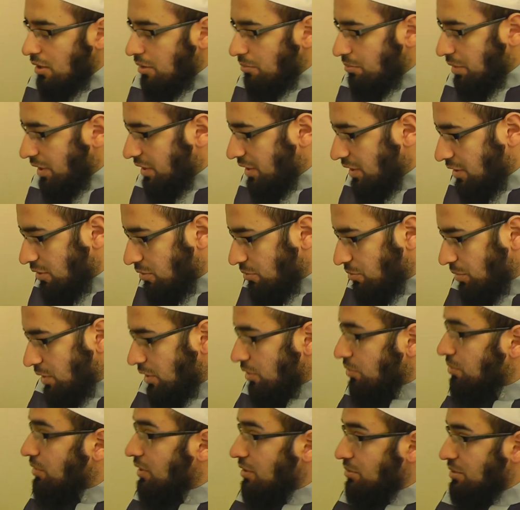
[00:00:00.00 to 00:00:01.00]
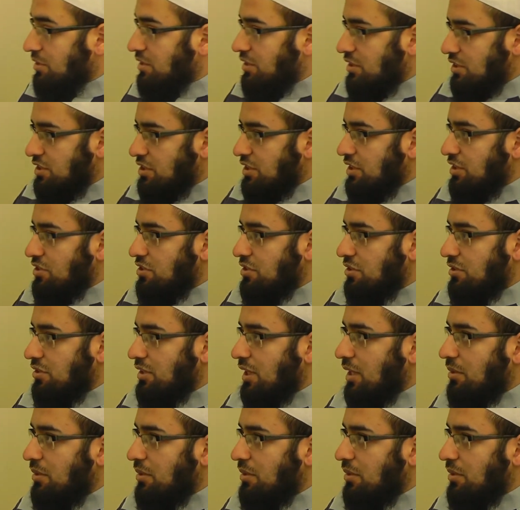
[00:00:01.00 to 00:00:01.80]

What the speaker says: But then we know there was a distinction,